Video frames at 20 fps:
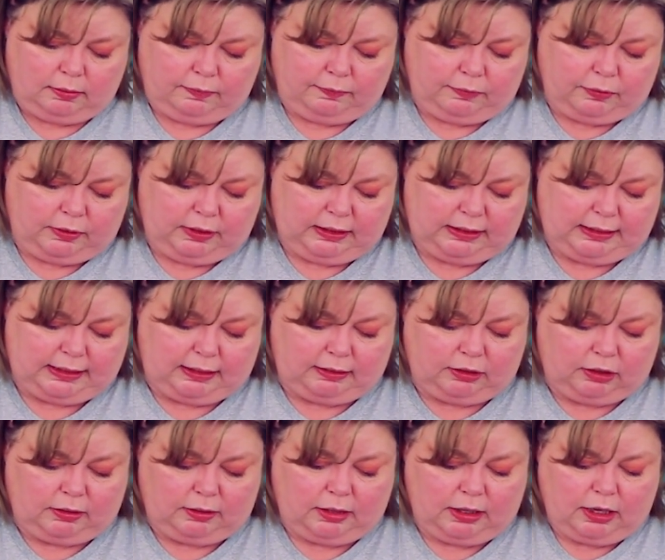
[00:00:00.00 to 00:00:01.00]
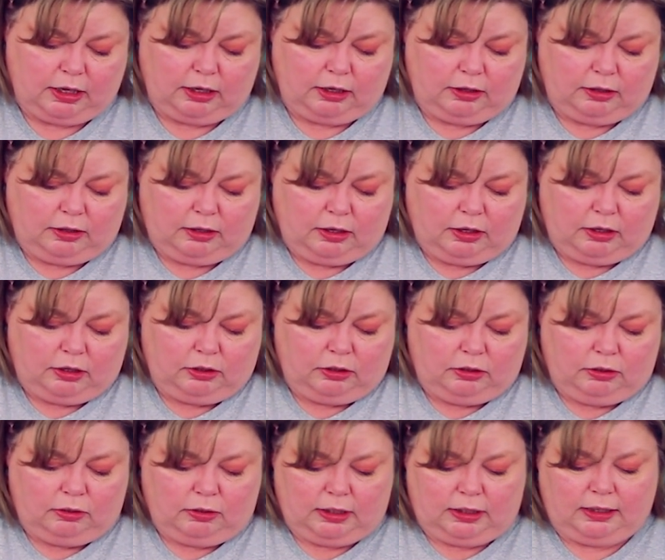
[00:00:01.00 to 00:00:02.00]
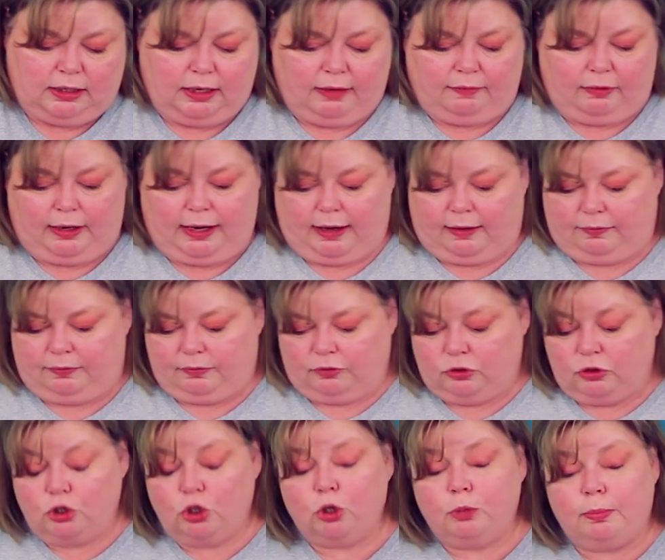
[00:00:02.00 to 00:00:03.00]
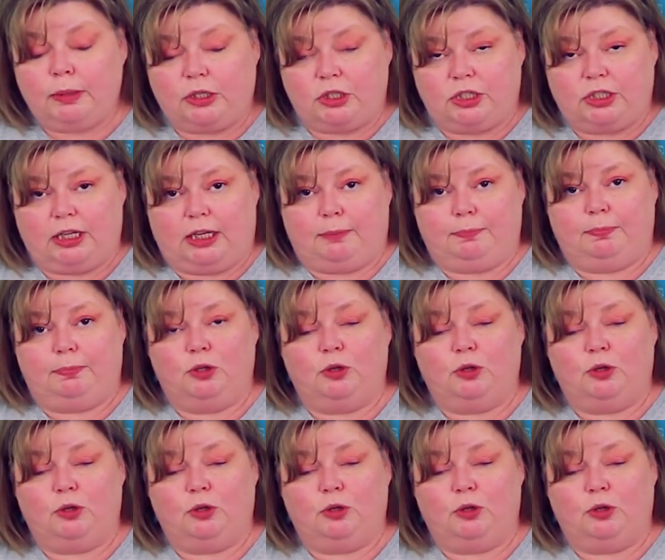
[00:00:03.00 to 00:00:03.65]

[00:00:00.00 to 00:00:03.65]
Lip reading: For this thing, you can never have too much tape.